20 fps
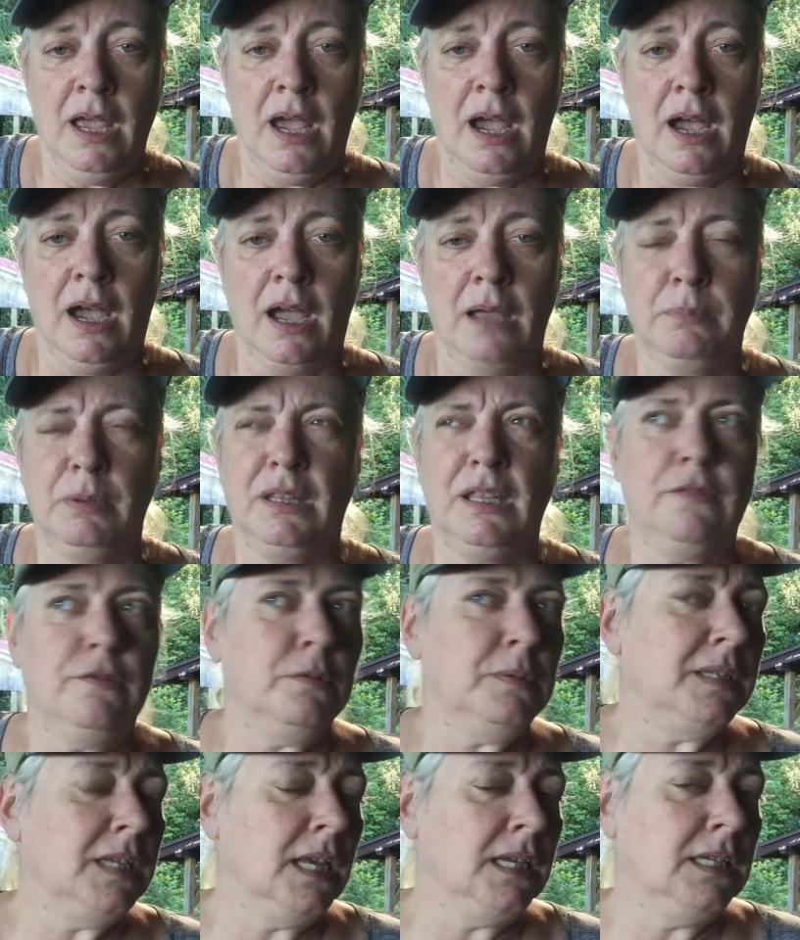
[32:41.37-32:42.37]
I believe it
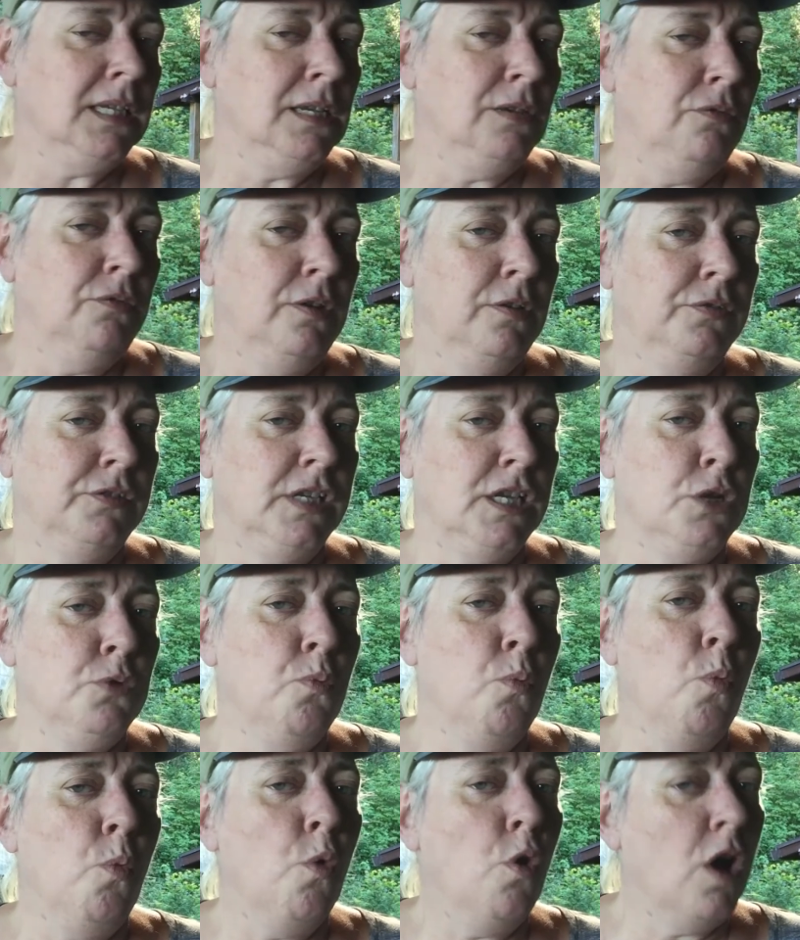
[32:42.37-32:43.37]
was
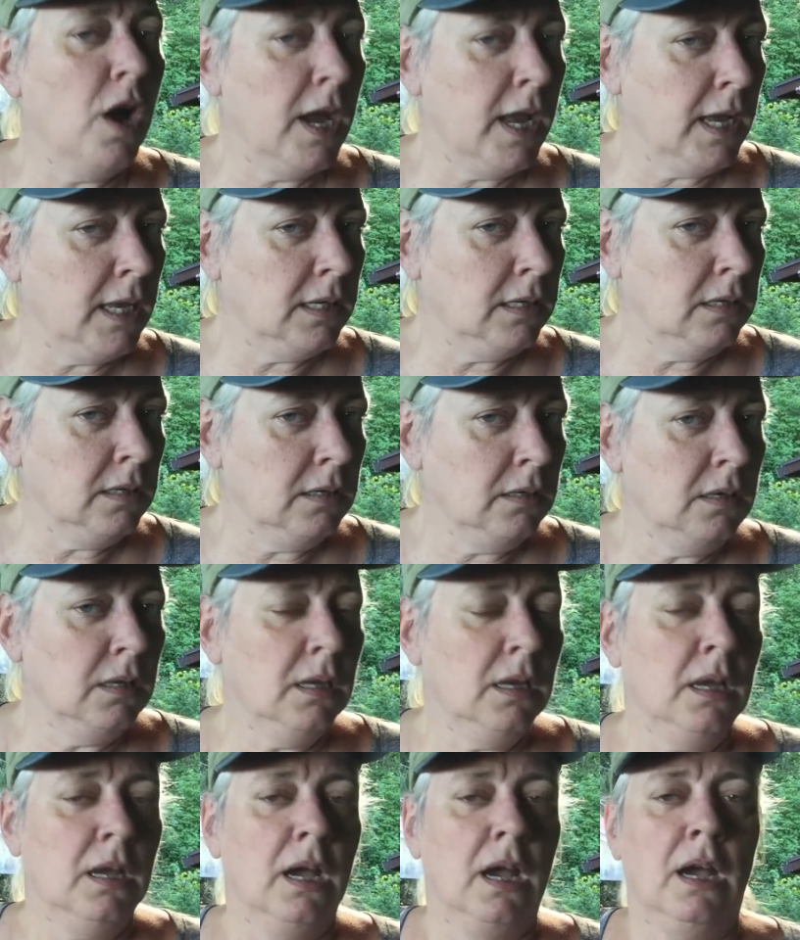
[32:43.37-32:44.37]
1951.
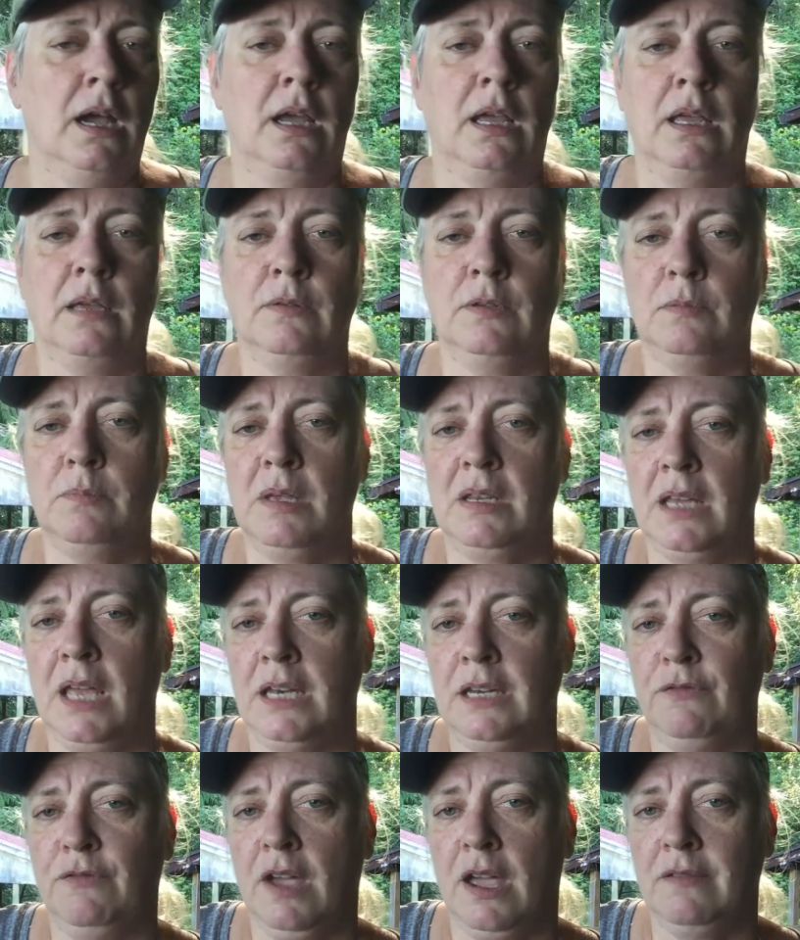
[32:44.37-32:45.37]
He was about
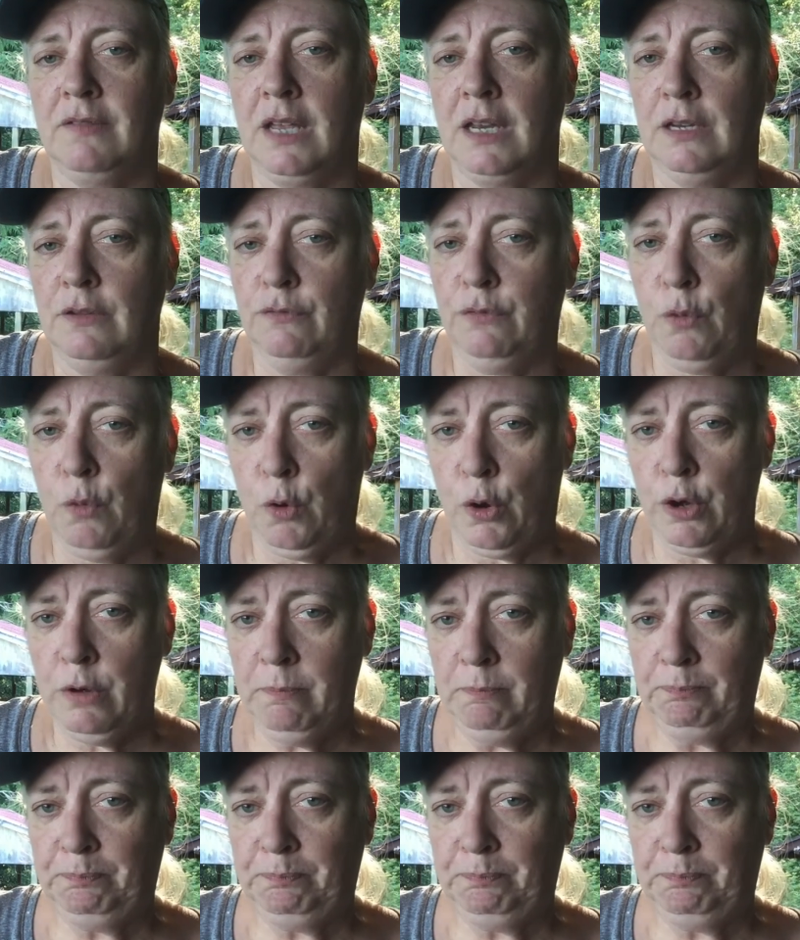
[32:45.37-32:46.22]
95, 94